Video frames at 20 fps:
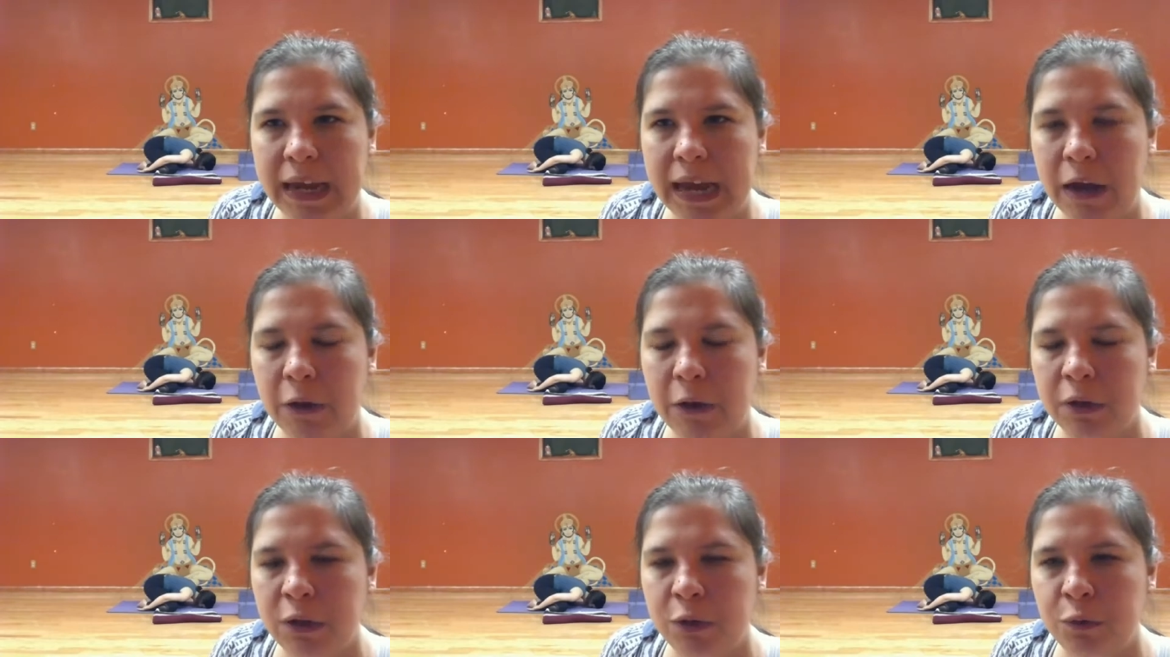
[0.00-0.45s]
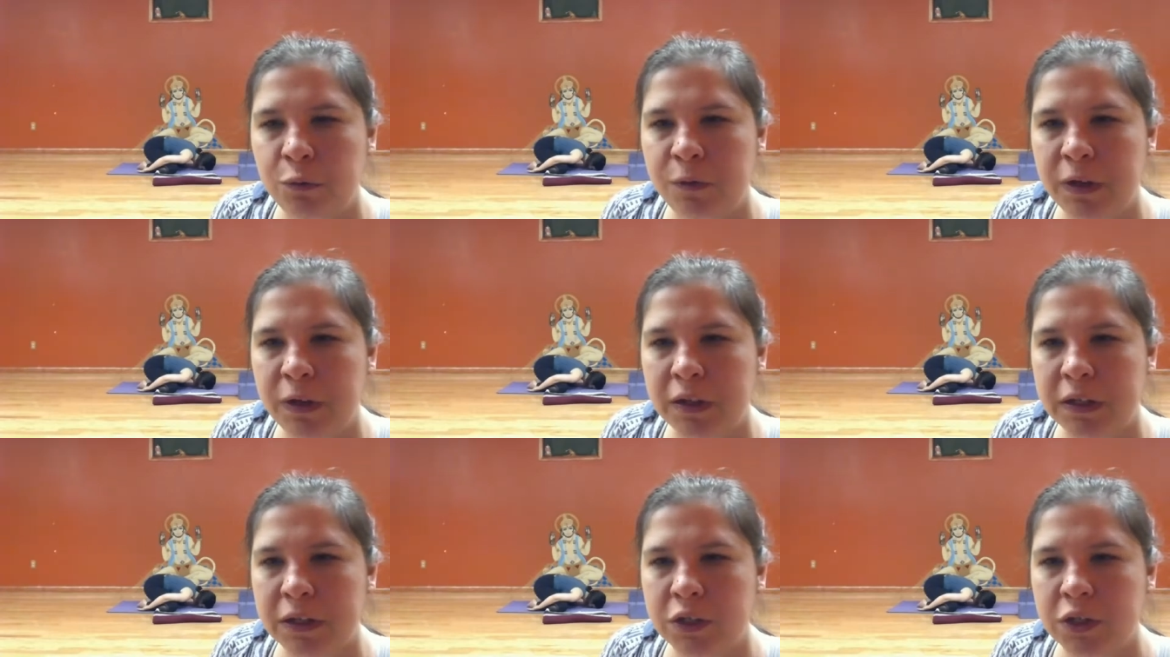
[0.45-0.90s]
How you
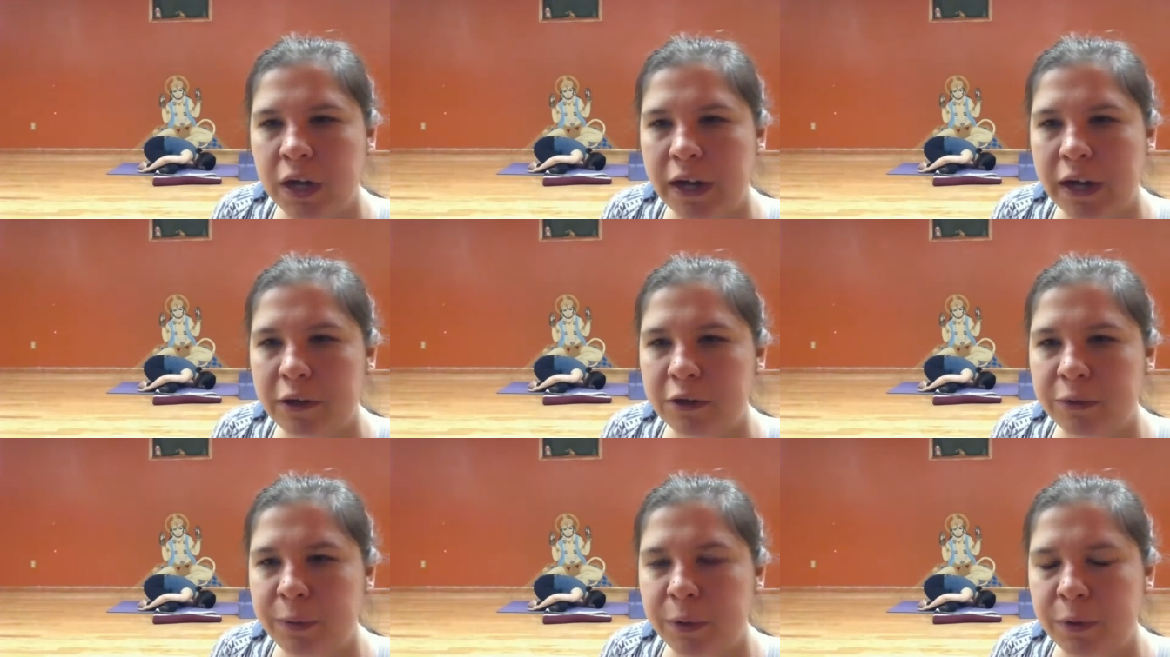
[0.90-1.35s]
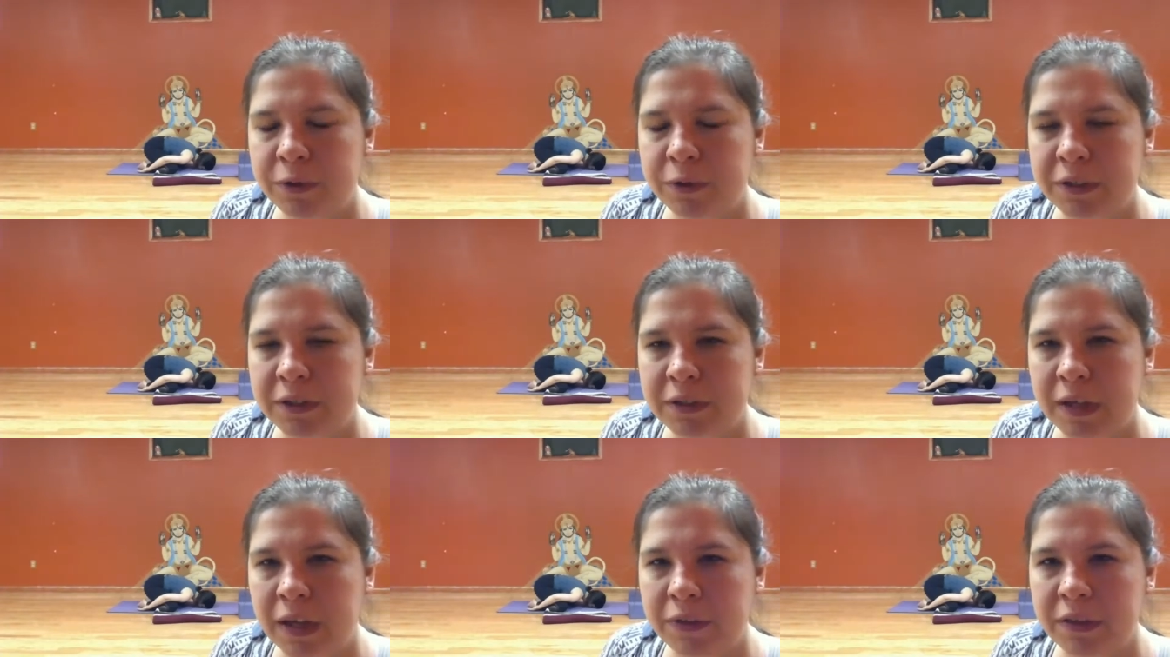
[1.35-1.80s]
feel in child's pose
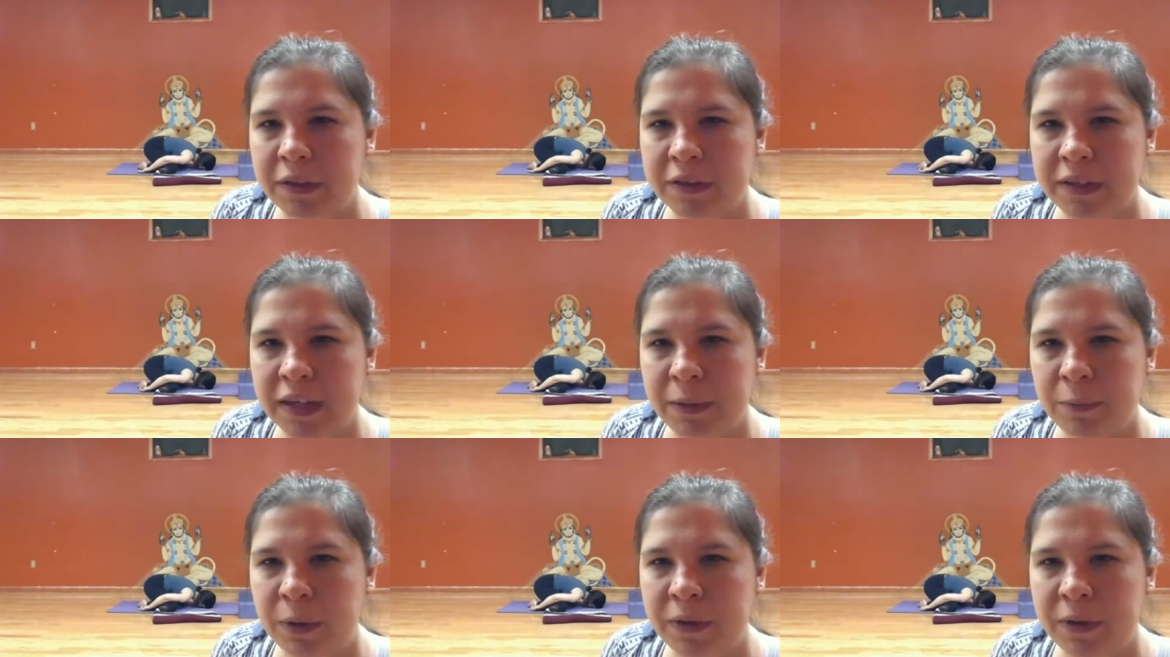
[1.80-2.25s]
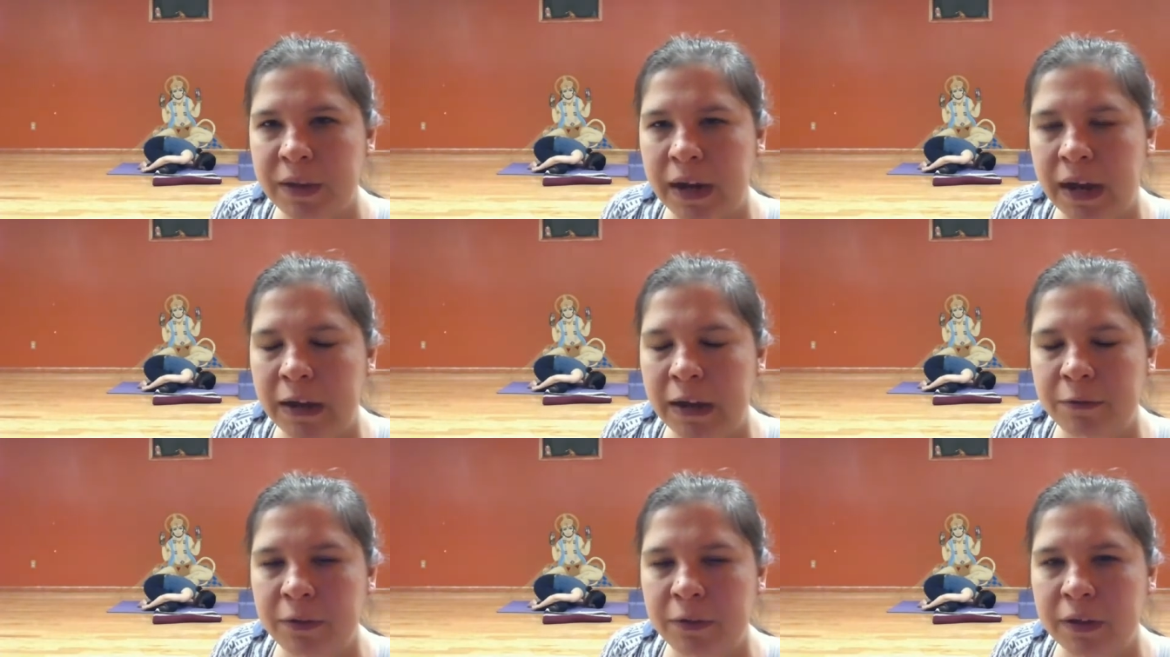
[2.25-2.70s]
is not the same way that
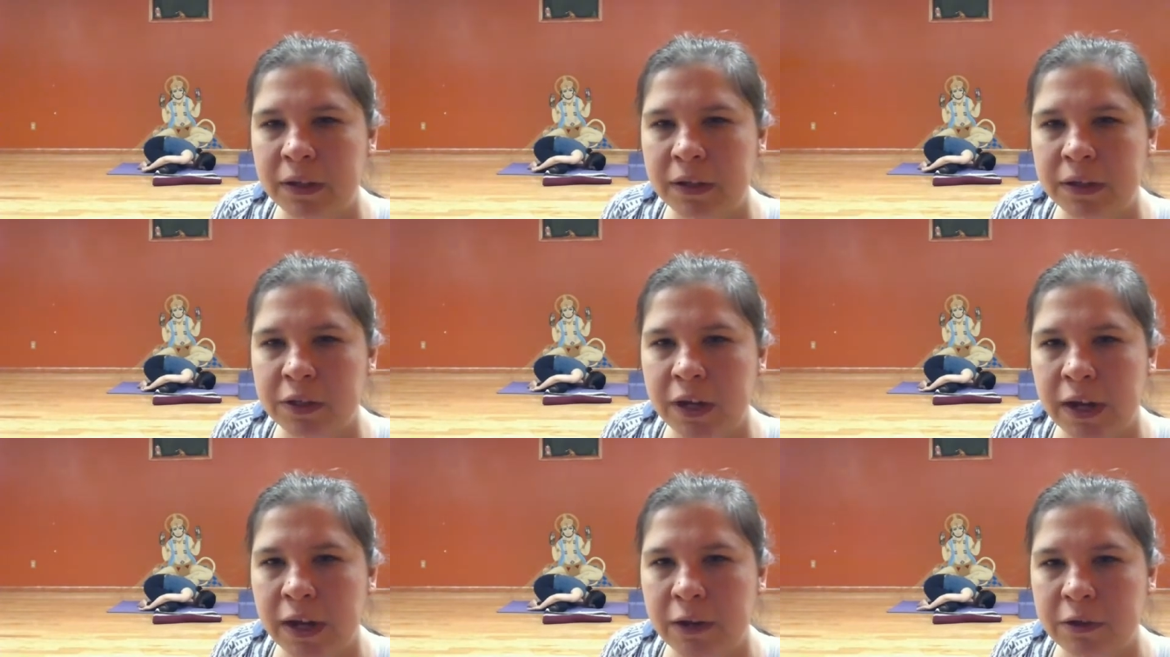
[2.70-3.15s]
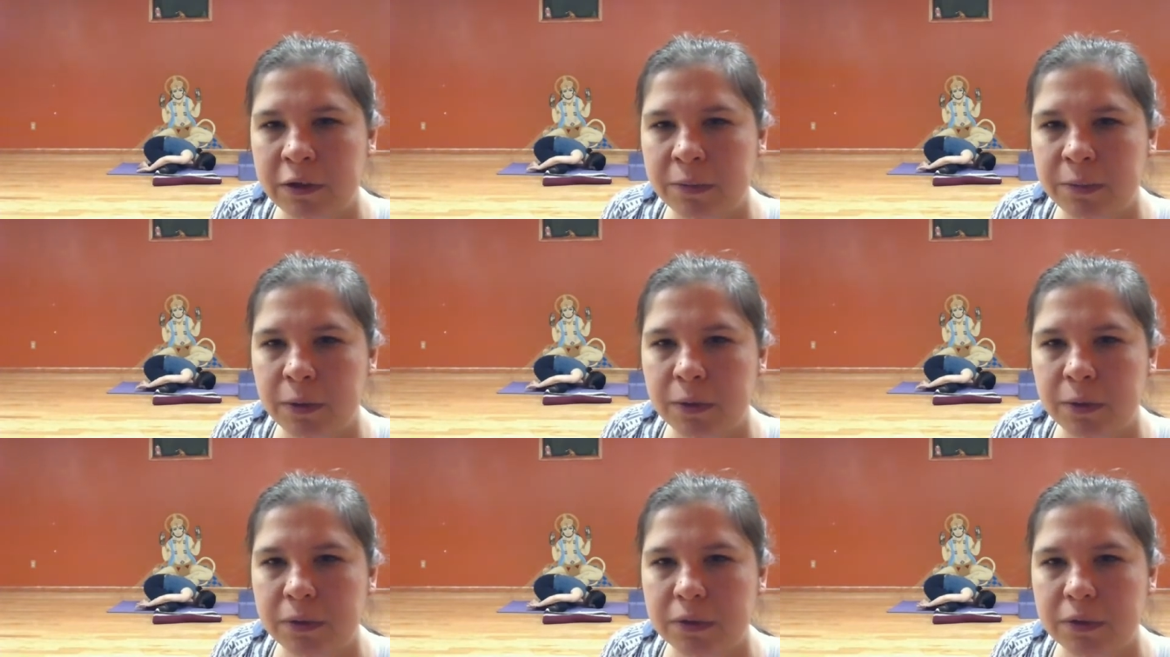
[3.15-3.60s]
I feel in child's
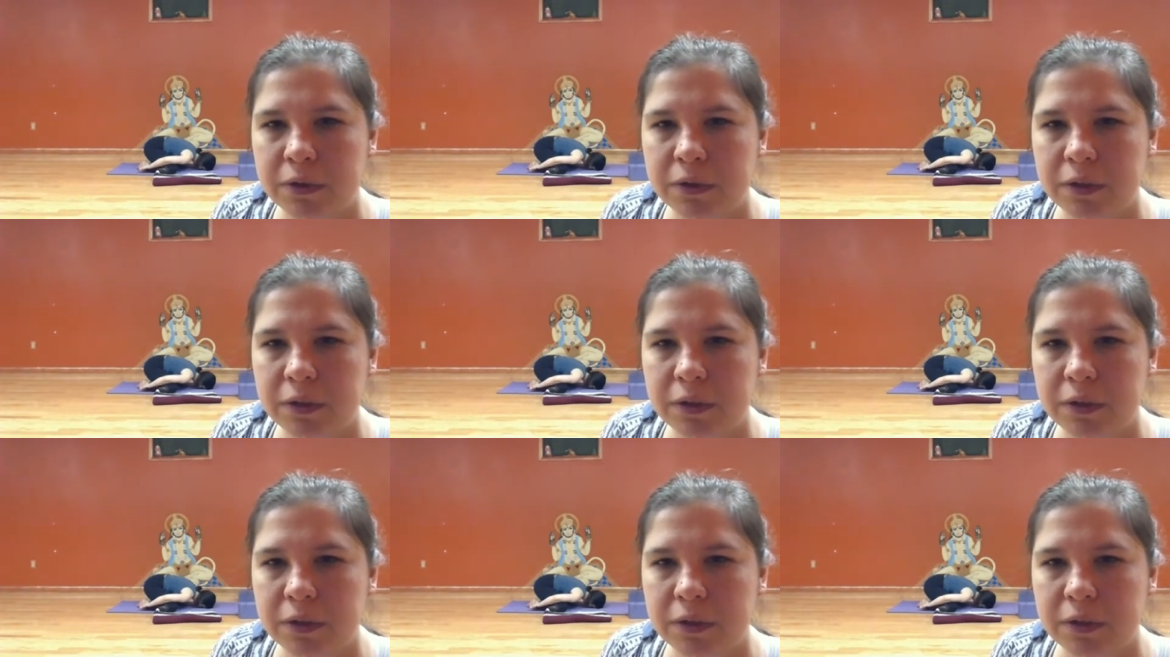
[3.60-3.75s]
pose.